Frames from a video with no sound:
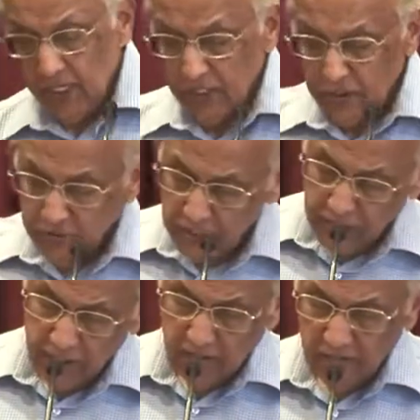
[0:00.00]
It is
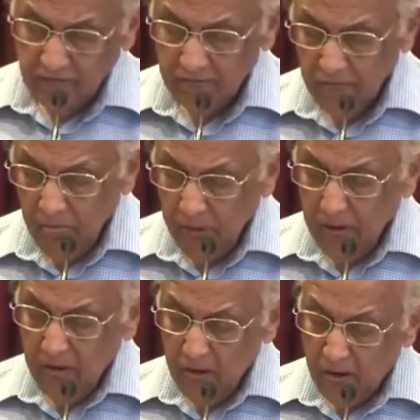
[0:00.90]
written,
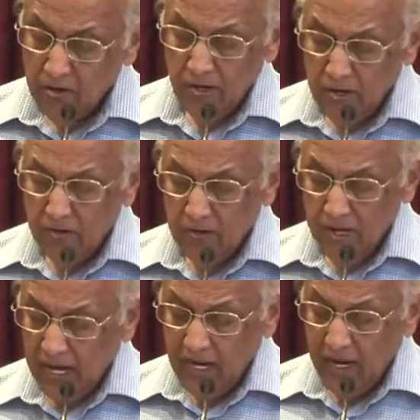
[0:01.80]

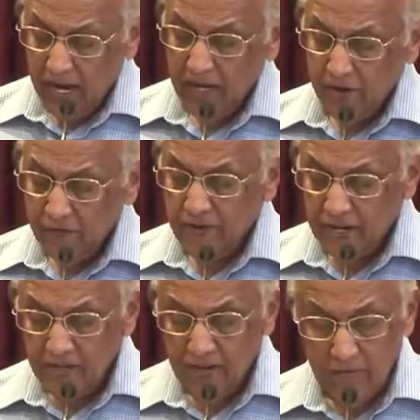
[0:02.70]
hate your
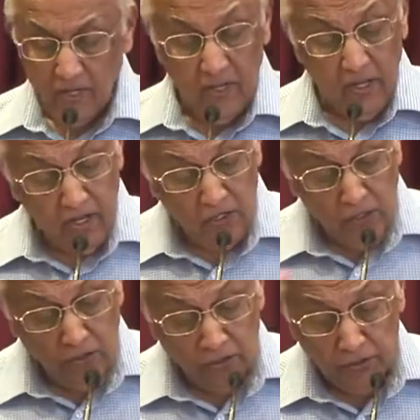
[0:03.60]
father and mother. It is
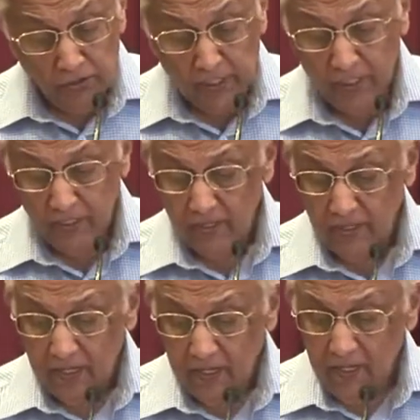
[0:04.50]
also written
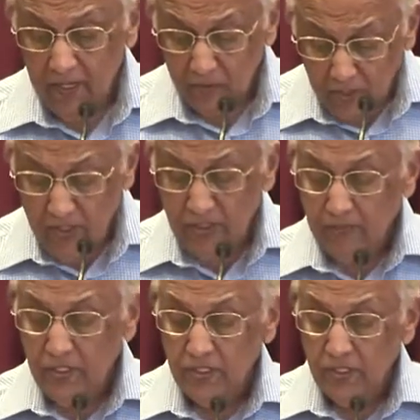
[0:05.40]
in the words
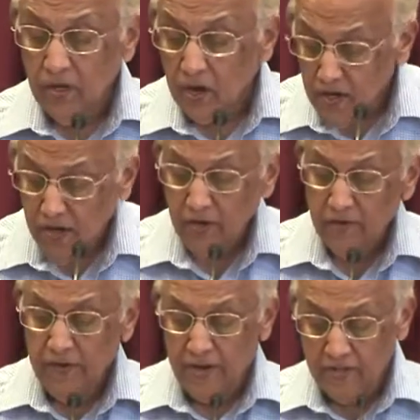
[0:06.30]
of Jesus, honor
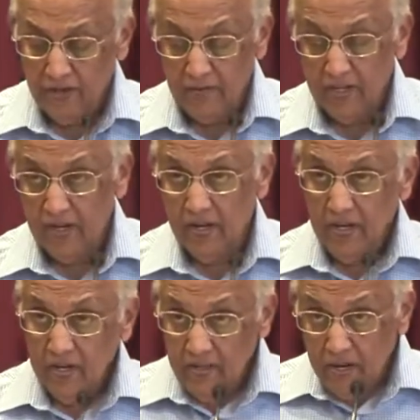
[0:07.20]
your father and mother.
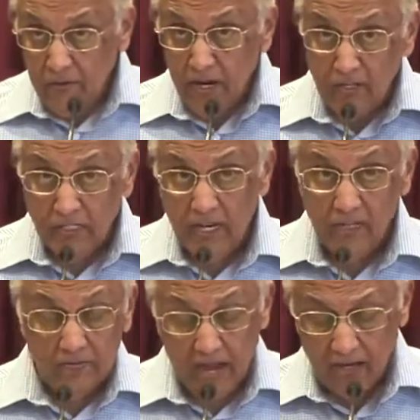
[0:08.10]
Then we
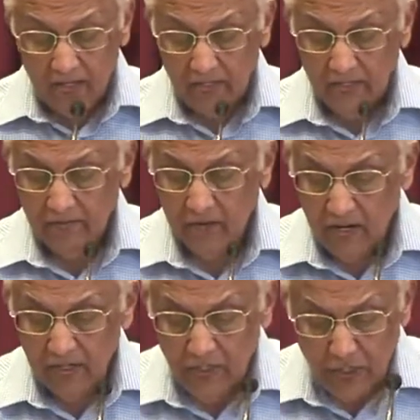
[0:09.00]
understand the balance.
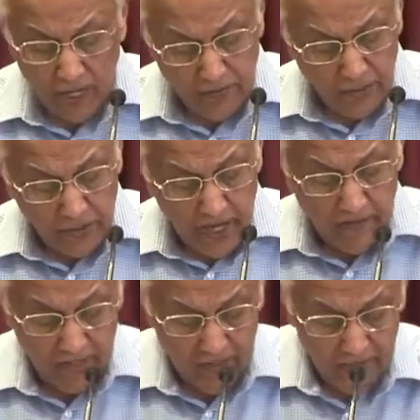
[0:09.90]
Mark chapter
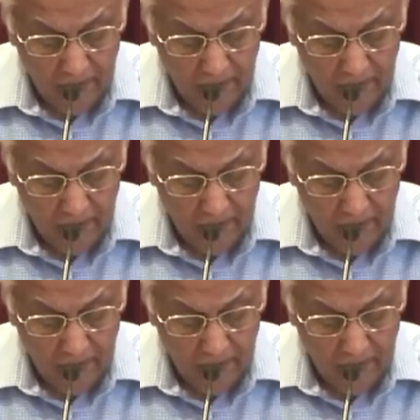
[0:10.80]
7,